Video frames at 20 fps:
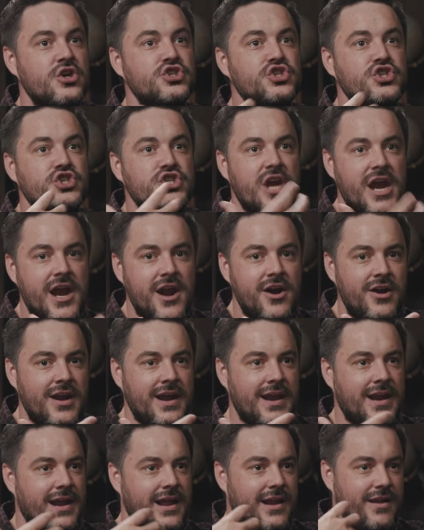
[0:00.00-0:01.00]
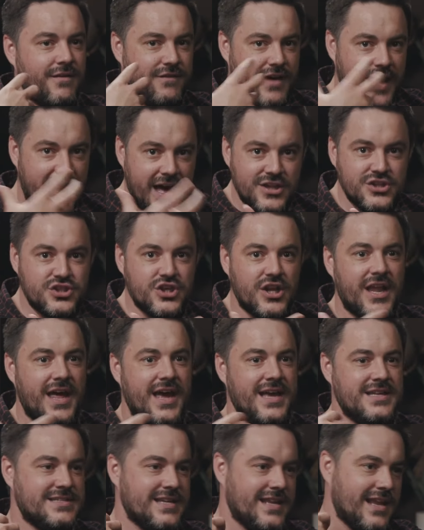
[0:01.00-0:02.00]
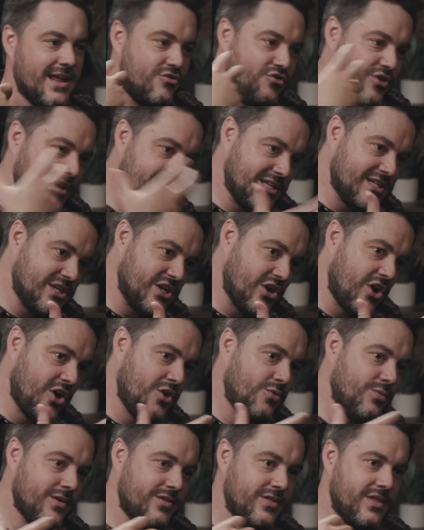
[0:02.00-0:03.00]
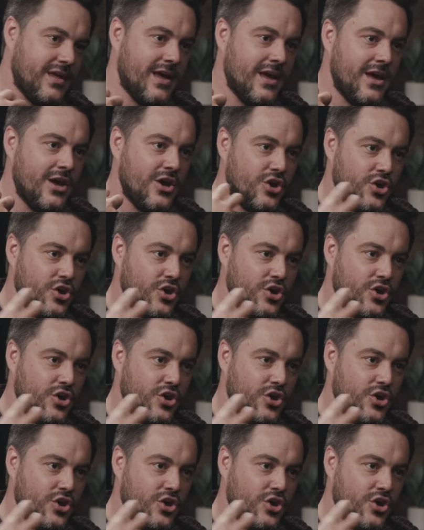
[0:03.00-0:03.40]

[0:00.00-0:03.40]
sharing and evangelizing and reaching out with the